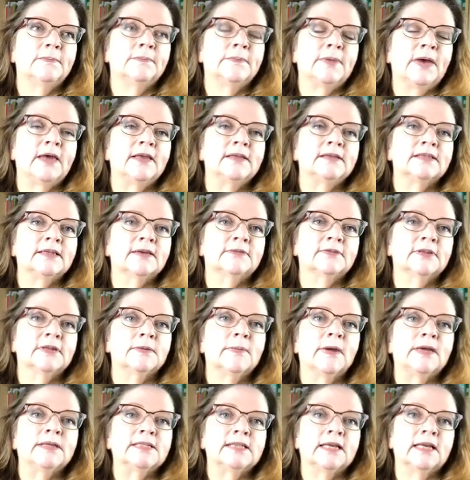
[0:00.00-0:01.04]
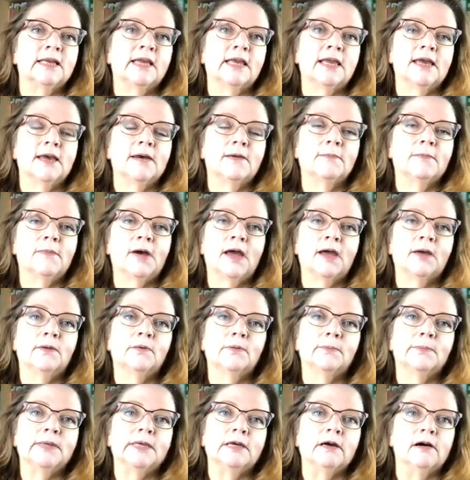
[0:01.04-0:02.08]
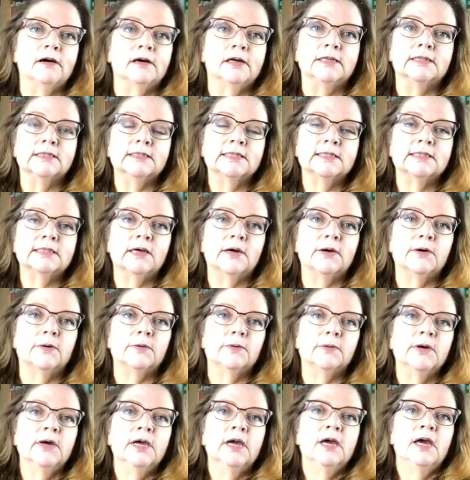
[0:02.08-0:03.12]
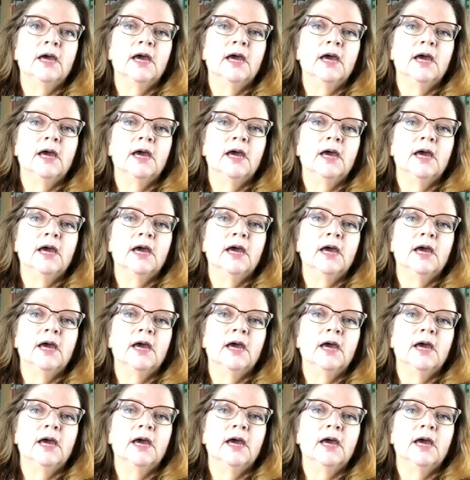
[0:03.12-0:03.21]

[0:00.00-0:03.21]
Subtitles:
but definitely by 10 a.m. I will be on. So